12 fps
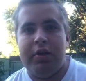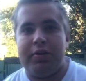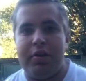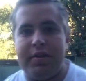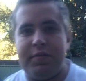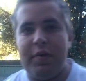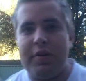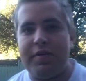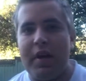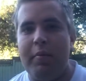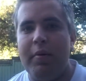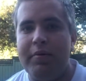So this first
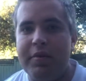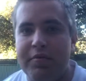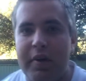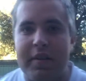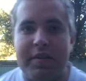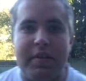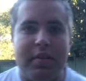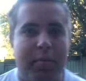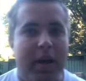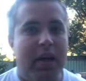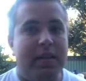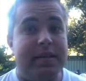game of this round sees
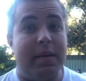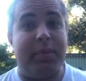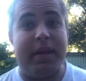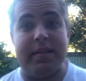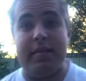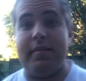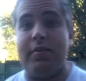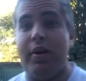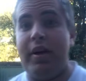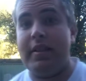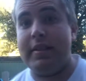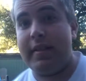the Panthers up against the
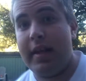Titans.